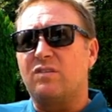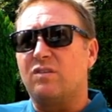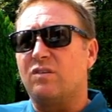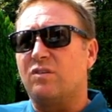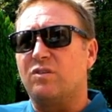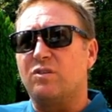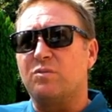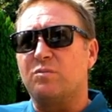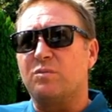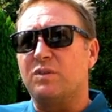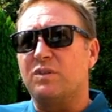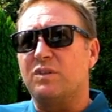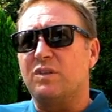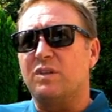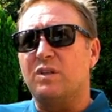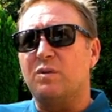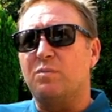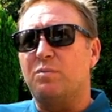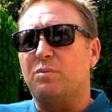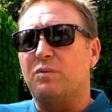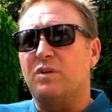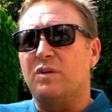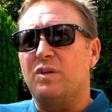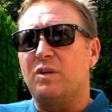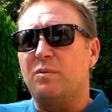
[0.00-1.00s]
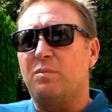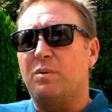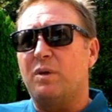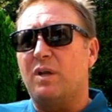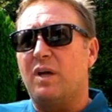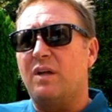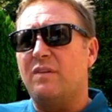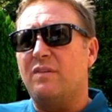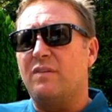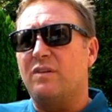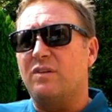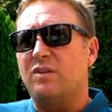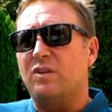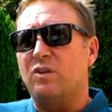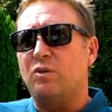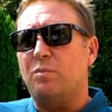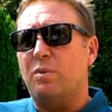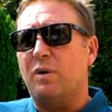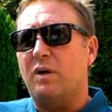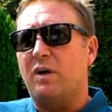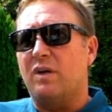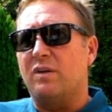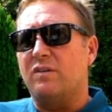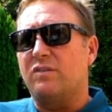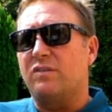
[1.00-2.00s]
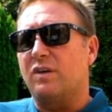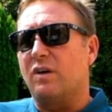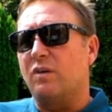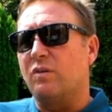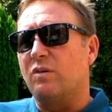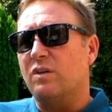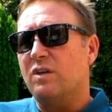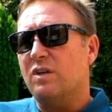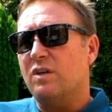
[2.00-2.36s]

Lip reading: tournament that he played the new part. So.